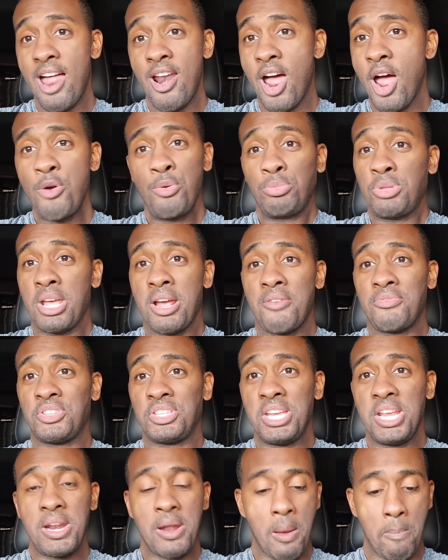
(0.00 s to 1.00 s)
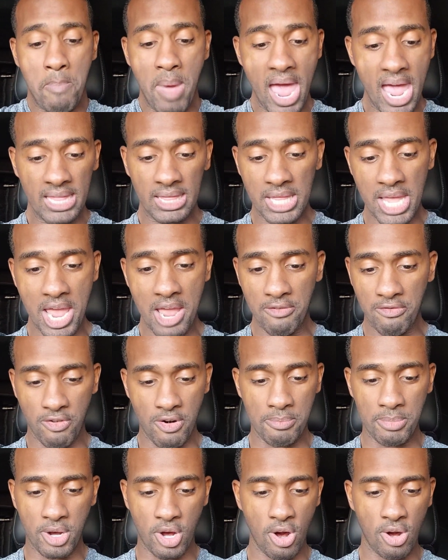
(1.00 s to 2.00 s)
don't think I've seen a bad thing
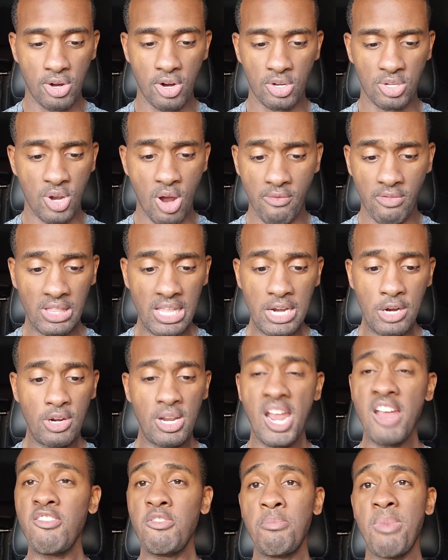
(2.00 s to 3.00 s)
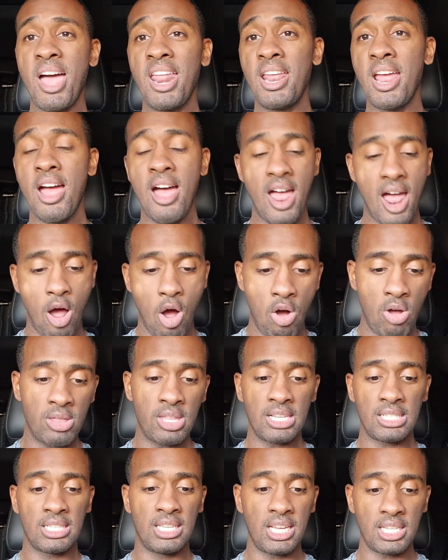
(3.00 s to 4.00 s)
from Kurt Dusterhoff. Literally everybody on
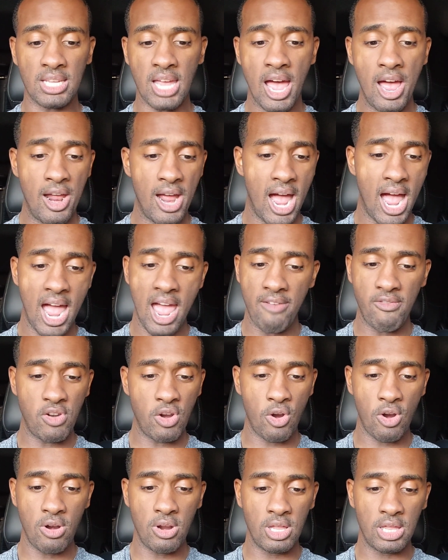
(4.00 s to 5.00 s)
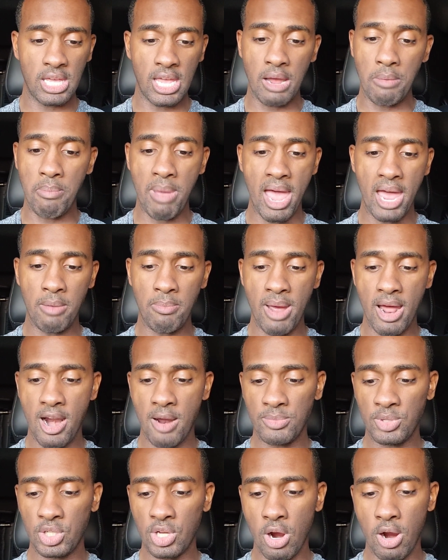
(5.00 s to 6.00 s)
this list, I haven't heard anything bad about.
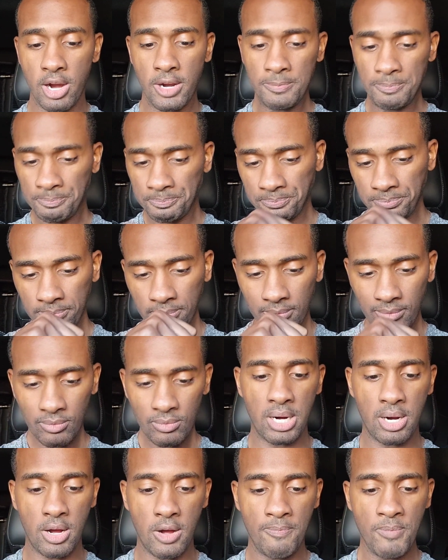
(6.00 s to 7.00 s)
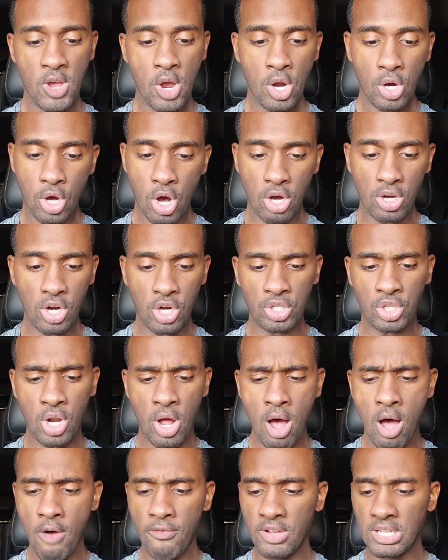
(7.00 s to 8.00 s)
I'm sorry. Kurt
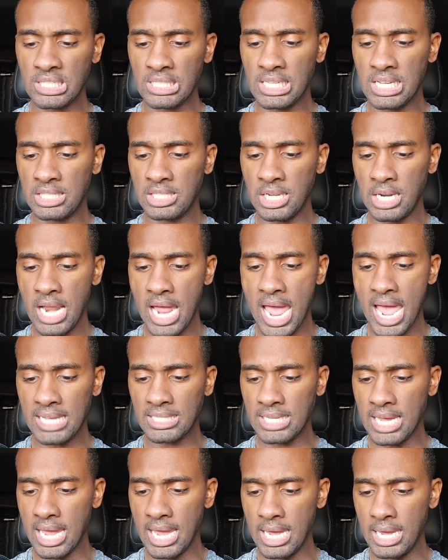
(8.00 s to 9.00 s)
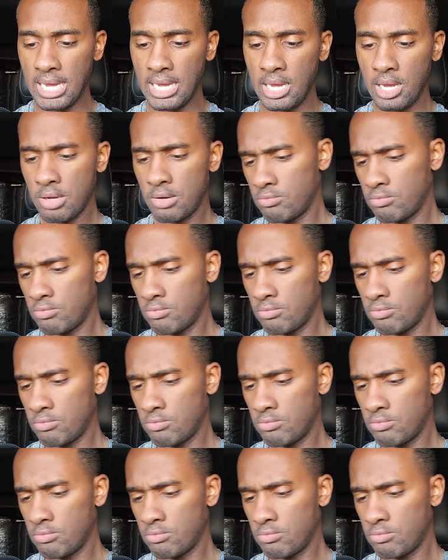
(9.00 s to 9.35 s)
Dusterhoff is listed as a